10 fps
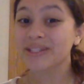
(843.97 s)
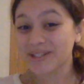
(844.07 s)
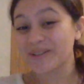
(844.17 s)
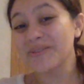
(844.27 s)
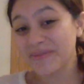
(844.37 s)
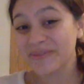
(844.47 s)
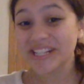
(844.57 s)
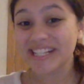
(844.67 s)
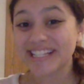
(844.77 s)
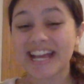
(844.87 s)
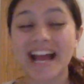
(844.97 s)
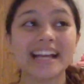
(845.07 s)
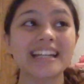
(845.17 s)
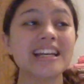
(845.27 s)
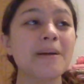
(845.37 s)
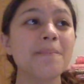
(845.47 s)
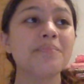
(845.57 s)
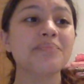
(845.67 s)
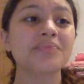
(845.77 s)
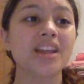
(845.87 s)
which is really sad.
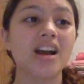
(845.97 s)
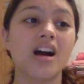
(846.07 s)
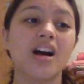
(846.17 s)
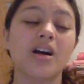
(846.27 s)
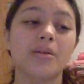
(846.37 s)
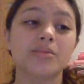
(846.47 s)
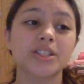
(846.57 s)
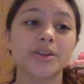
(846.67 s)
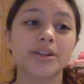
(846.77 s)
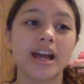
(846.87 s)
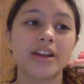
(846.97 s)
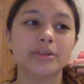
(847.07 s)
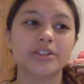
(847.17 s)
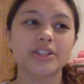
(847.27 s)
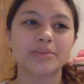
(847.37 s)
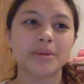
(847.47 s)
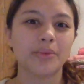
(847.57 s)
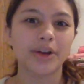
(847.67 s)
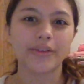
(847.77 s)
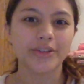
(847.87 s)
So it kind of would have just been
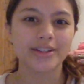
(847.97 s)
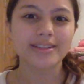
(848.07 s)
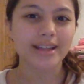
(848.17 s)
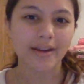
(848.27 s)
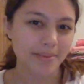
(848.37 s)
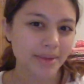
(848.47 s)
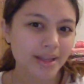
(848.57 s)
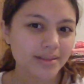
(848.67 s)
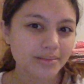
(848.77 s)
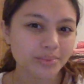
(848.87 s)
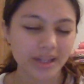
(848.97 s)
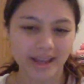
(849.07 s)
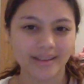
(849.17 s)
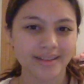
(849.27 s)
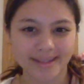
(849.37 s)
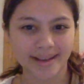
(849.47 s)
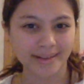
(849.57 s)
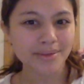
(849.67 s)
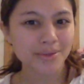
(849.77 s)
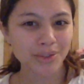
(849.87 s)
boring for you to stare at me playing in
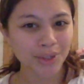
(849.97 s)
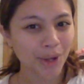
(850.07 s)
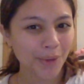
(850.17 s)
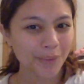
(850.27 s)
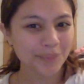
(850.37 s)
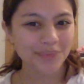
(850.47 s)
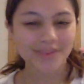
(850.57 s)
silence, you know?